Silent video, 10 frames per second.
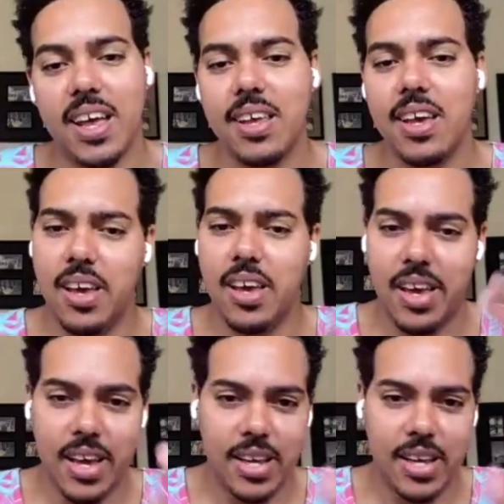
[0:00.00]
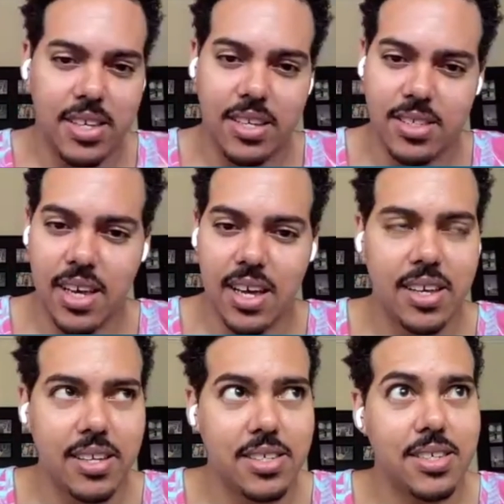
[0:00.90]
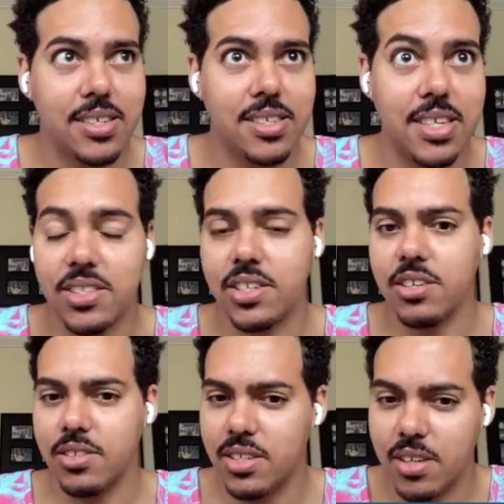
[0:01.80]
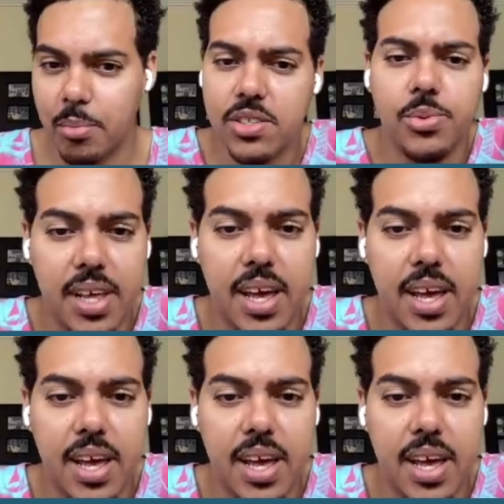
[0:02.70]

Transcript: It's easier to imagine doing that.